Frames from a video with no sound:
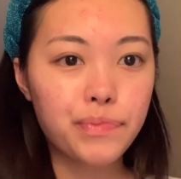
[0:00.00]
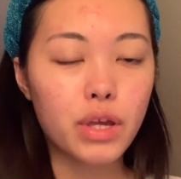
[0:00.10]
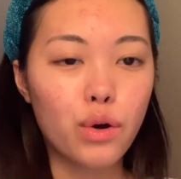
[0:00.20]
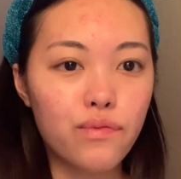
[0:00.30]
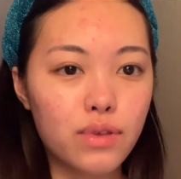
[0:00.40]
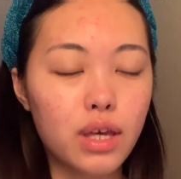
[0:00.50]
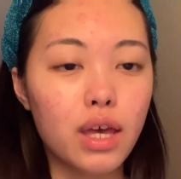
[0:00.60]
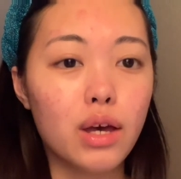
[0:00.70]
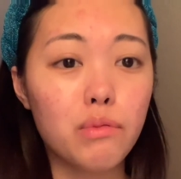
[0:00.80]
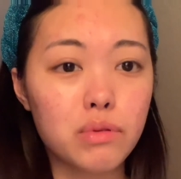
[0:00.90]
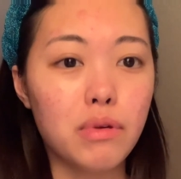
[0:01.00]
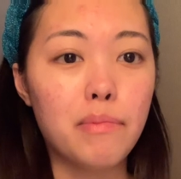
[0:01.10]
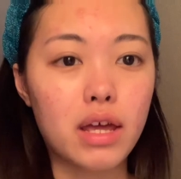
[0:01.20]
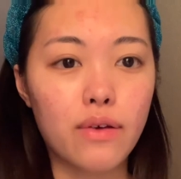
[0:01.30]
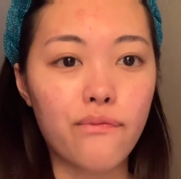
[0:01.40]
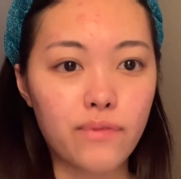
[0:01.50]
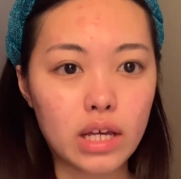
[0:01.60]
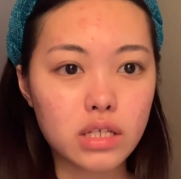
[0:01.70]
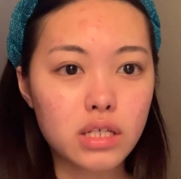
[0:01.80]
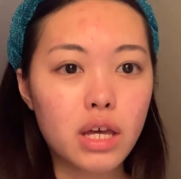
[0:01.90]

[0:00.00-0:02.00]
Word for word: Hopefully it helps me manifest.